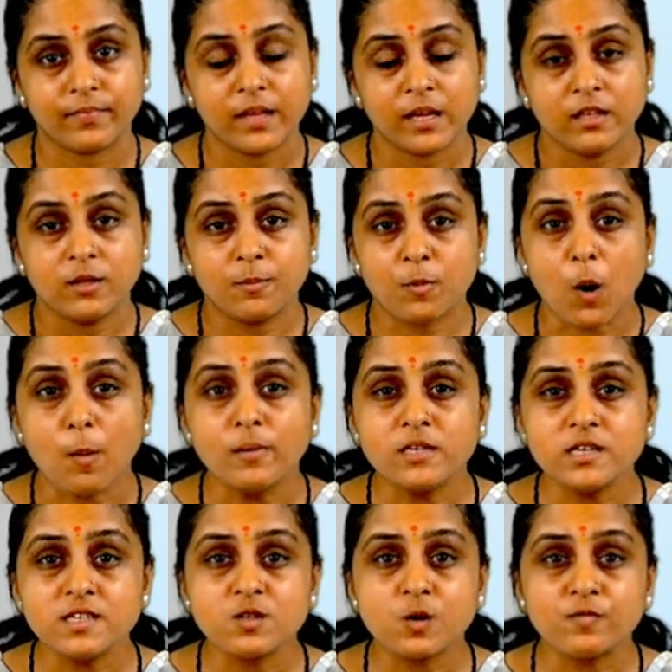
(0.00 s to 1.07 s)
The
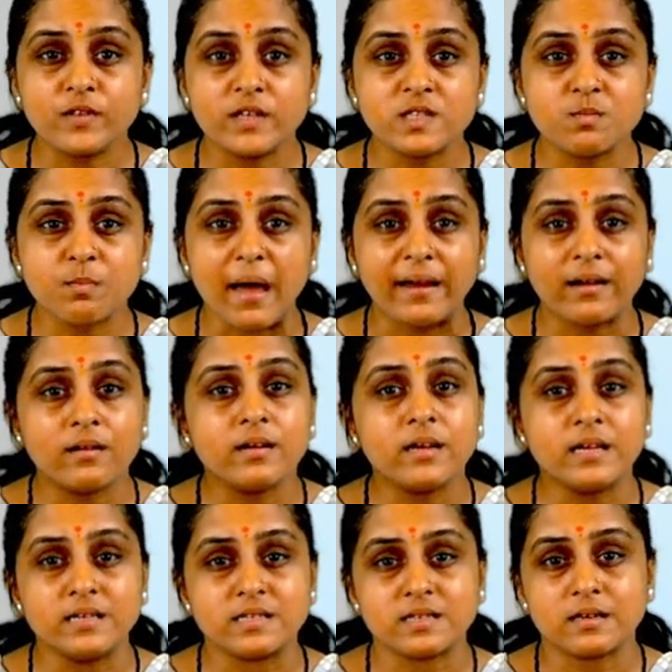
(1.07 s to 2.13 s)
properties of this
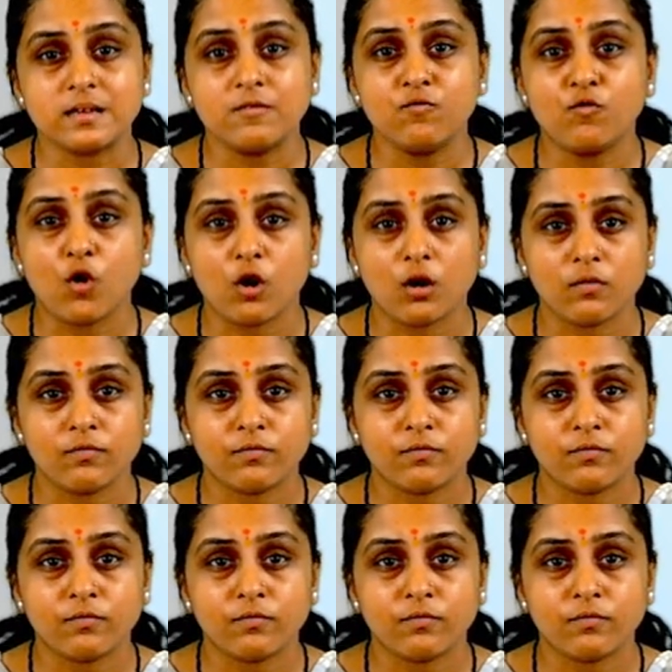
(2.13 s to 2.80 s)
manganese involve